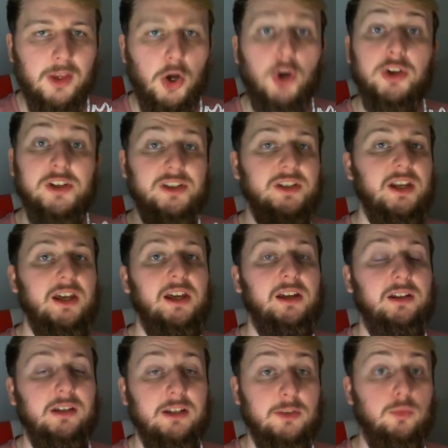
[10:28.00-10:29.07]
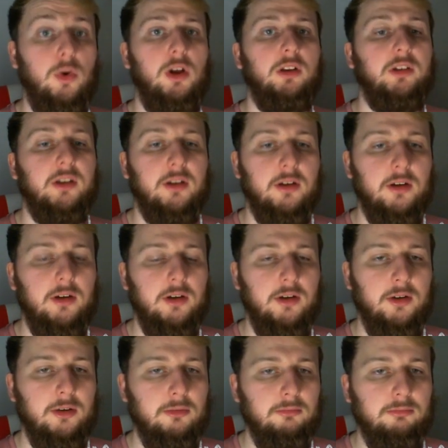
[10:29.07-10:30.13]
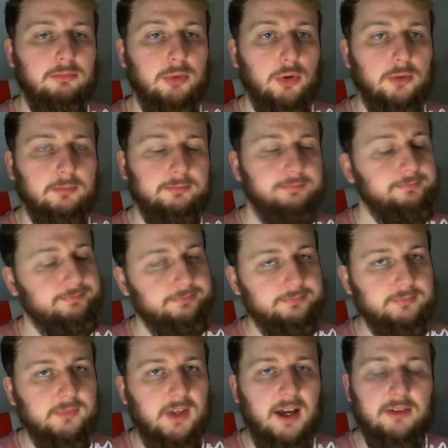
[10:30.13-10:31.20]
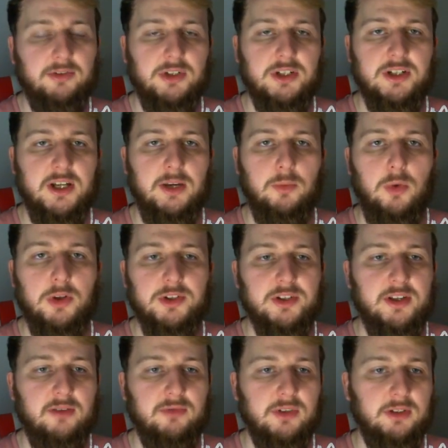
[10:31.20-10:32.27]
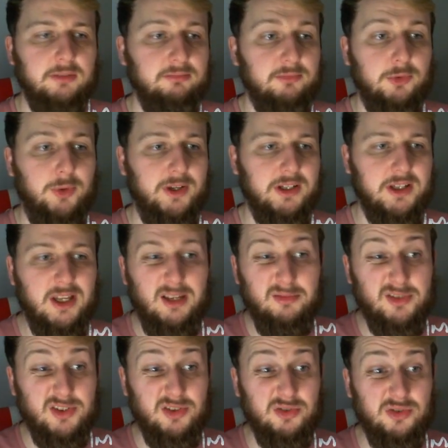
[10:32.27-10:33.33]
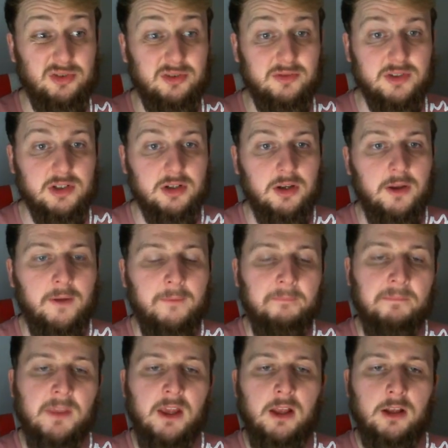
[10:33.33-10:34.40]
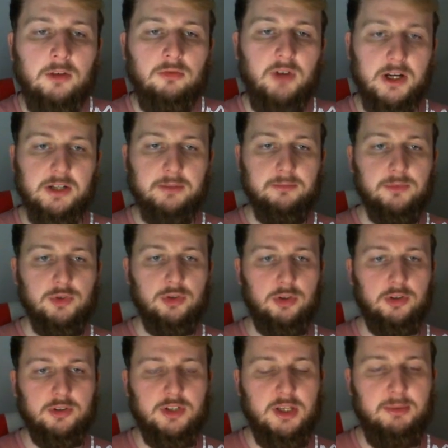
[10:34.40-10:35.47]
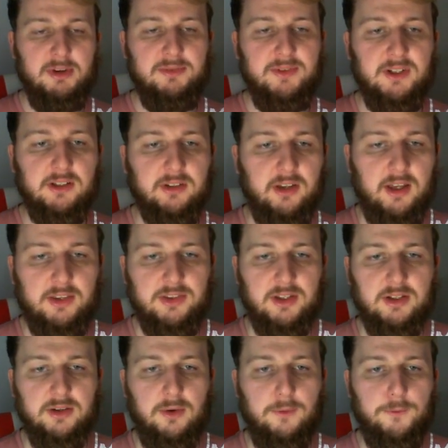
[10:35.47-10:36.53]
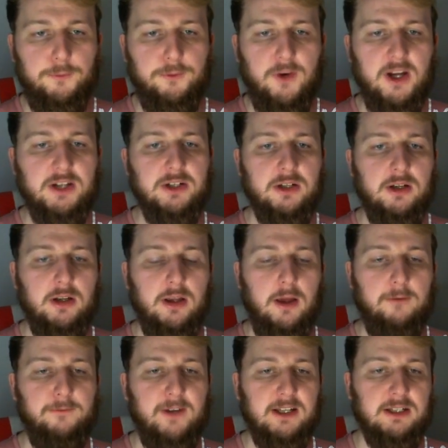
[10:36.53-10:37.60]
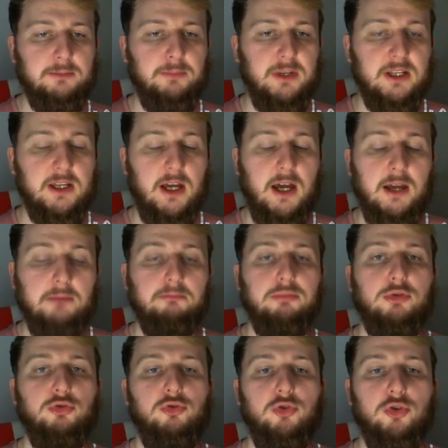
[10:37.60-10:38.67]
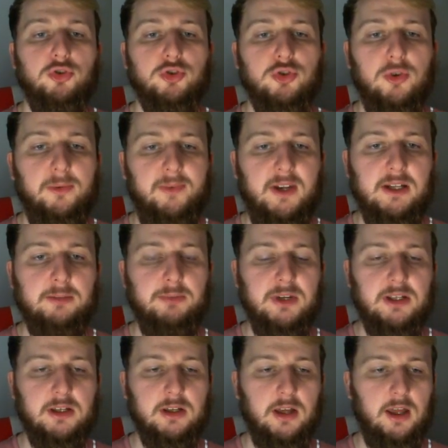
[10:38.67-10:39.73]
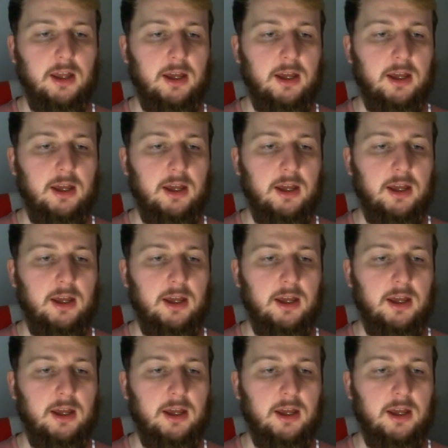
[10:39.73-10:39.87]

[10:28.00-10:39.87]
on his day, he's worldy. But having your day once every 20 games is not good enough. Right, so to the midfield, I think Fred, Van der Beek and Bruno. So Van der Beek